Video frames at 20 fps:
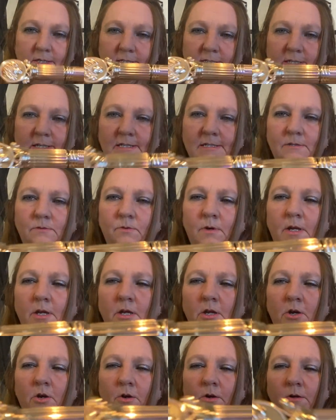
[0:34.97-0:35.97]
this right
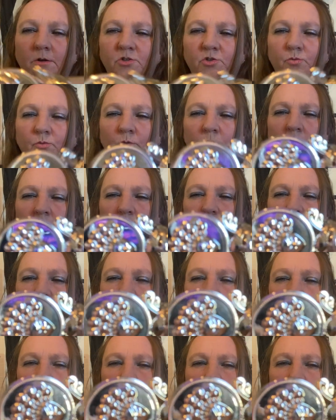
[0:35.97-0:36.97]
here. It's really
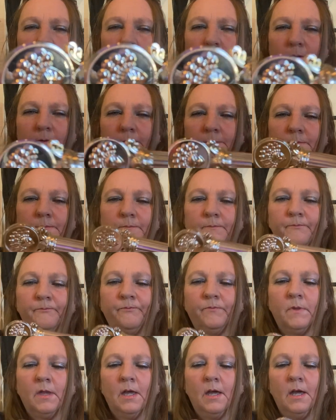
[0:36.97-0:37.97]
pretty.
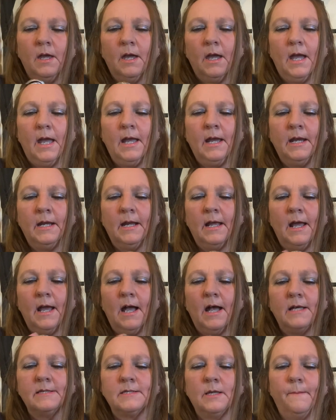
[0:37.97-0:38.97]
And it
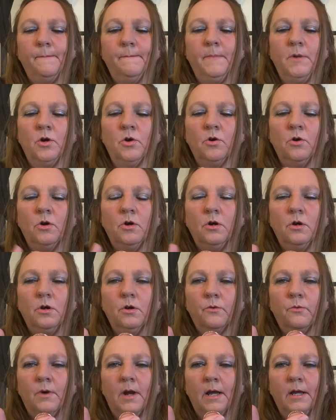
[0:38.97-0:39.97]
has a mirror
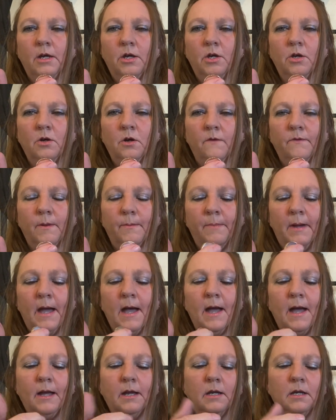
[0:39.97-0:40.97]
right here on the
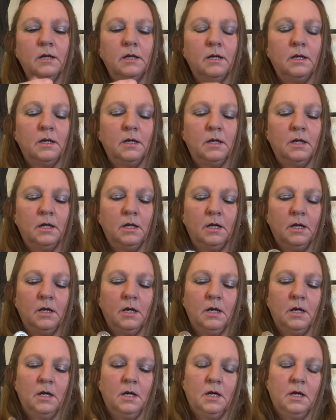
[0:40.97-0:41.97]
back.
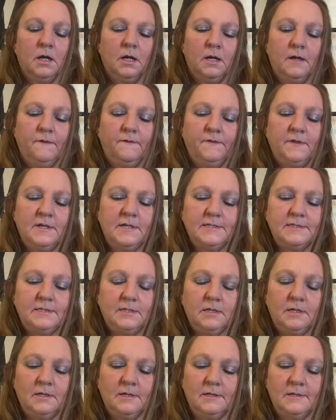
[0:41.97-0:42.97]
This
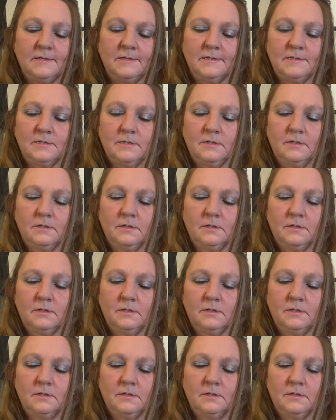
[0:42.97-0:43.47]
is